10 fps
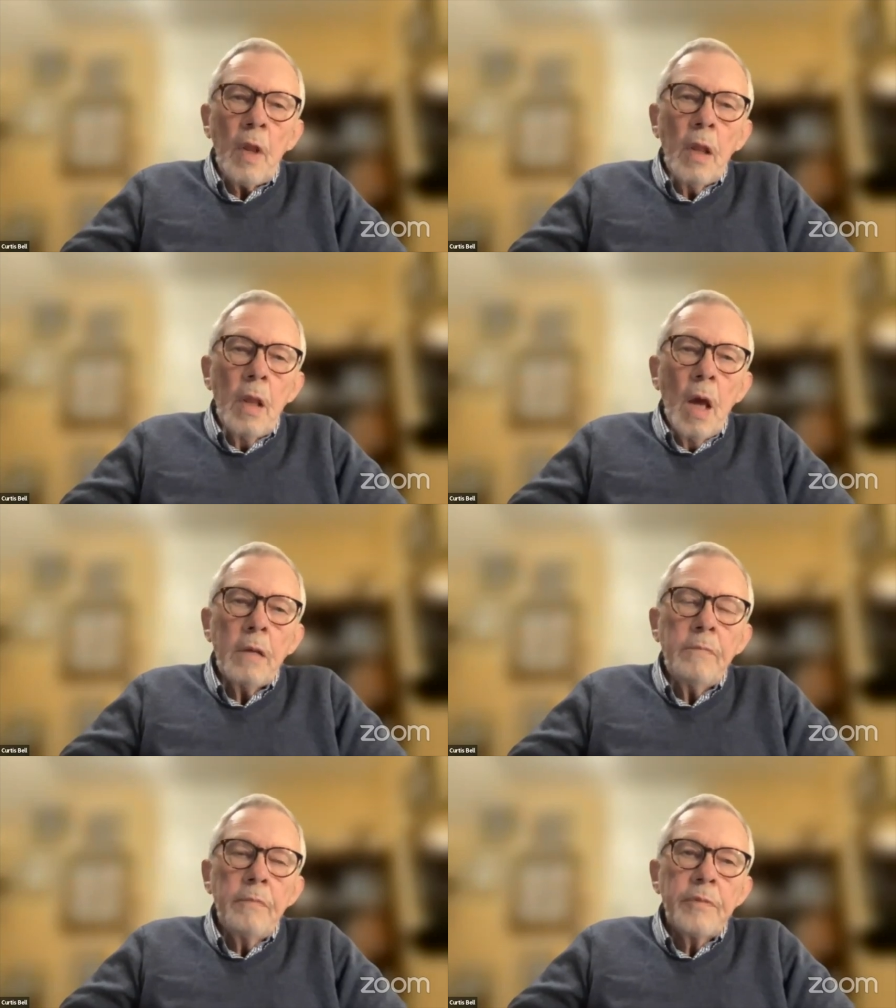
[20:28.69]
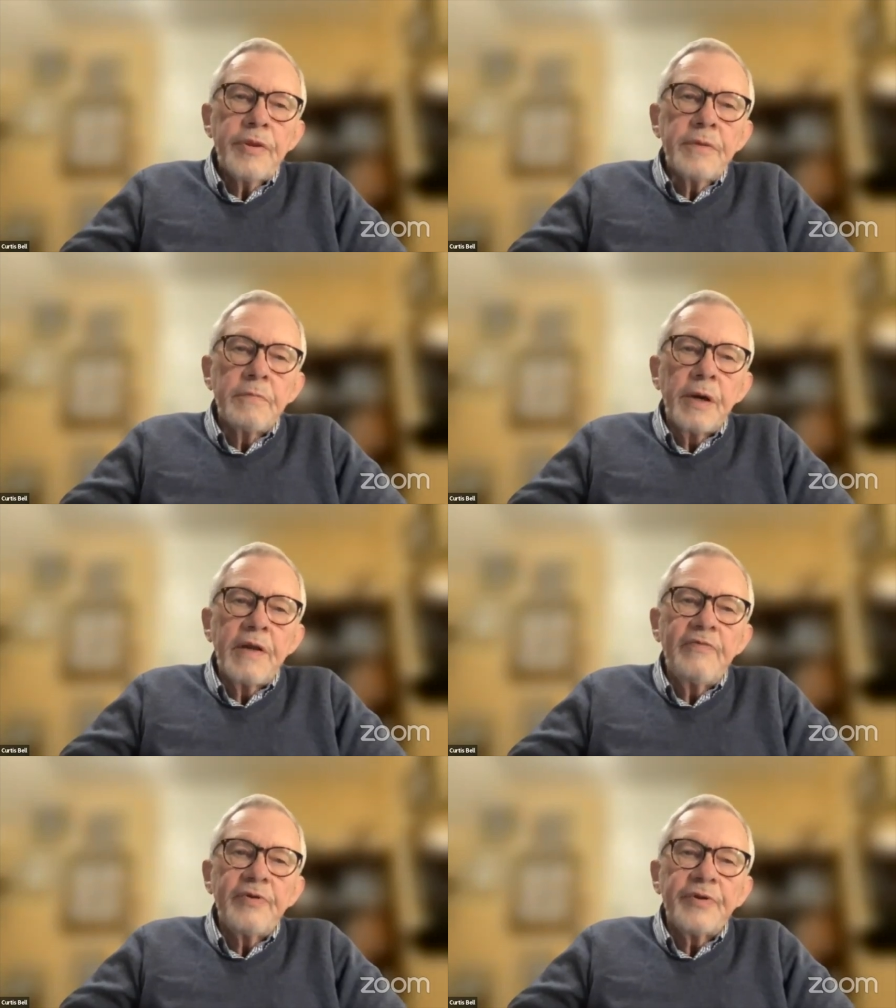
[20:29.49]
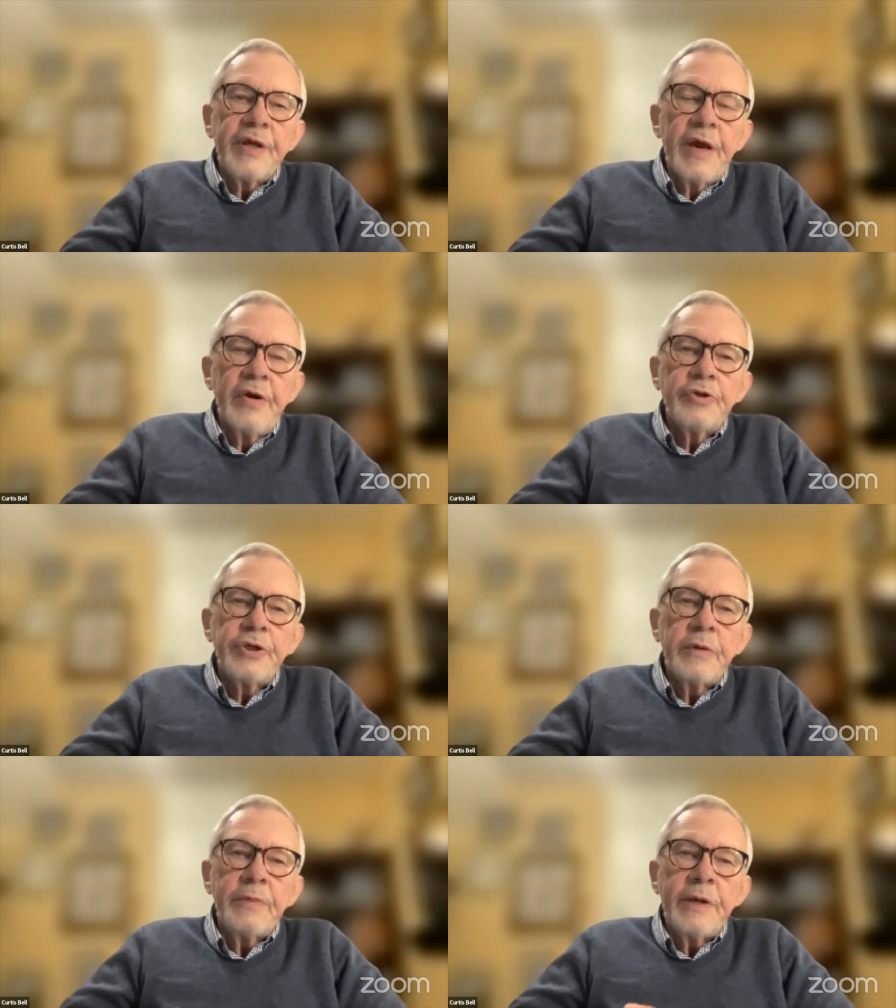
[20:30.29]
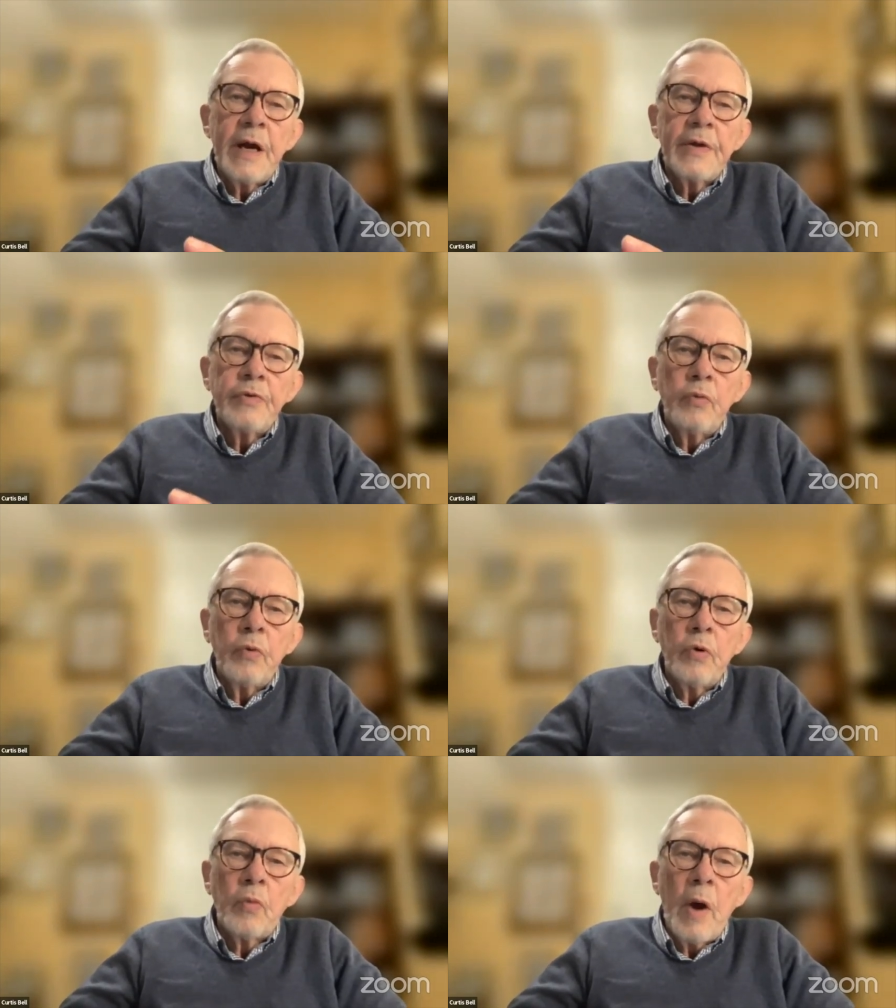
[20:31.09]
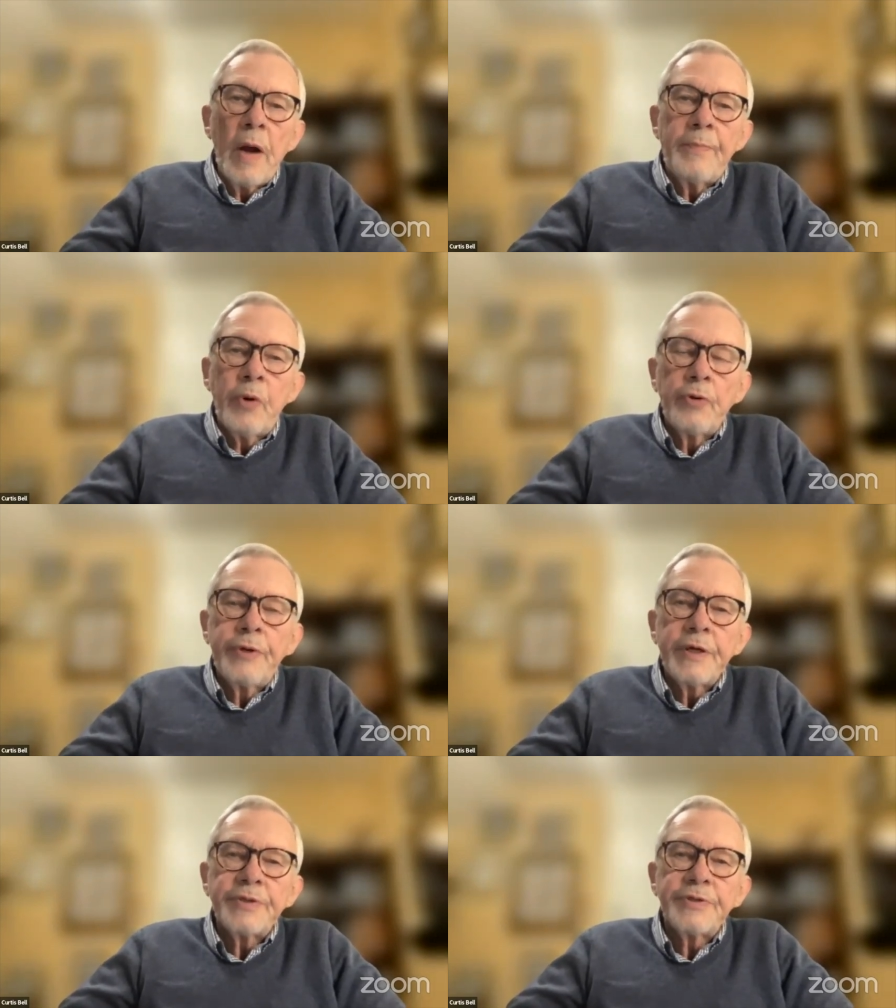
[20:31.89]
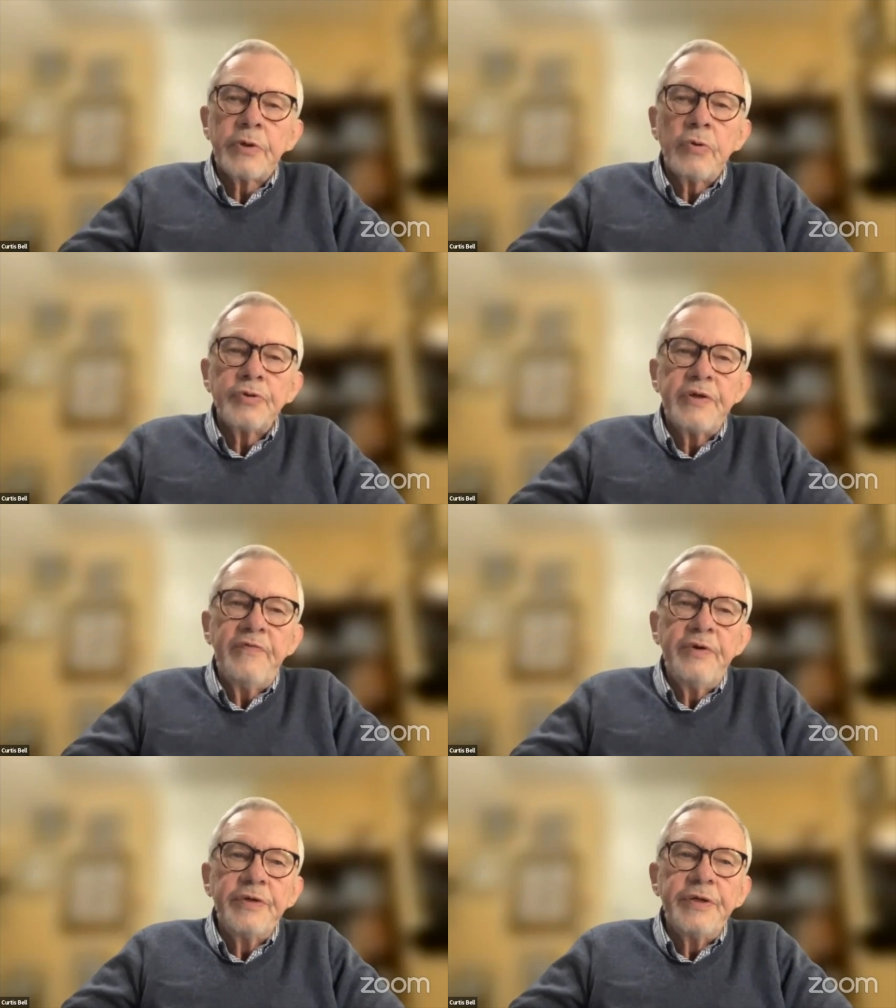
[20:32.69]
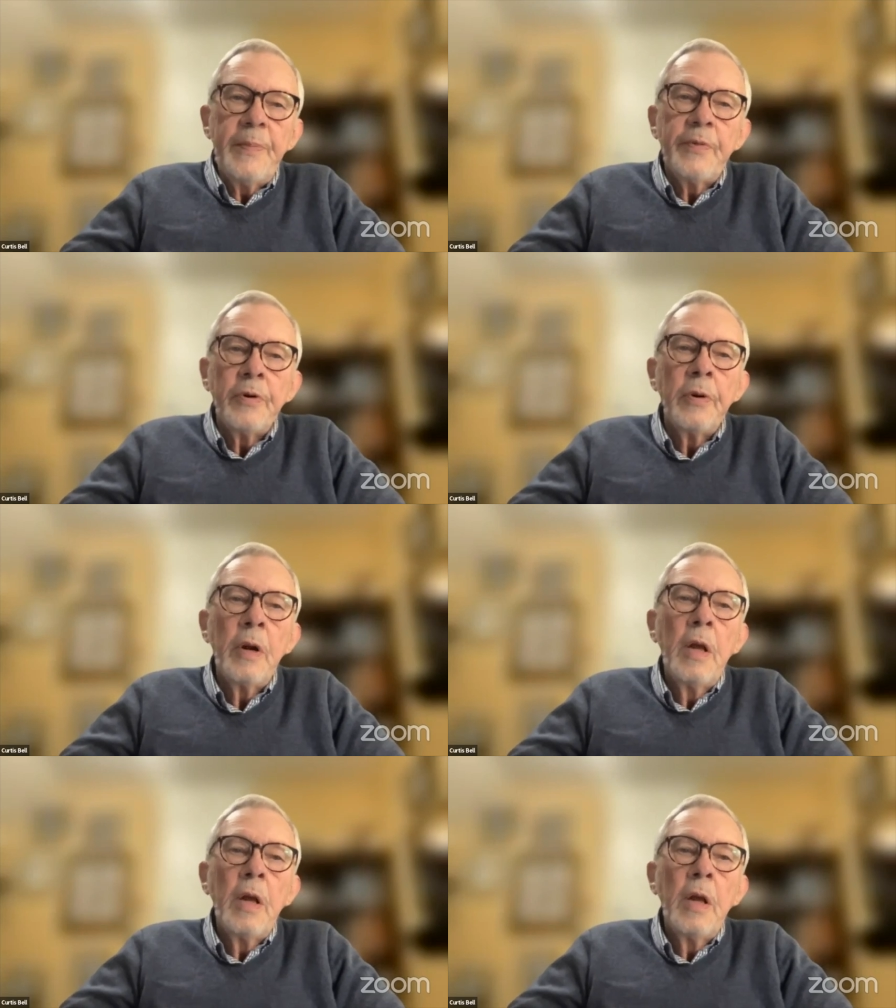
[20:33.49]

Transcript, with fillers: I th- believe that the energy behind the worldwide protests goes even deeper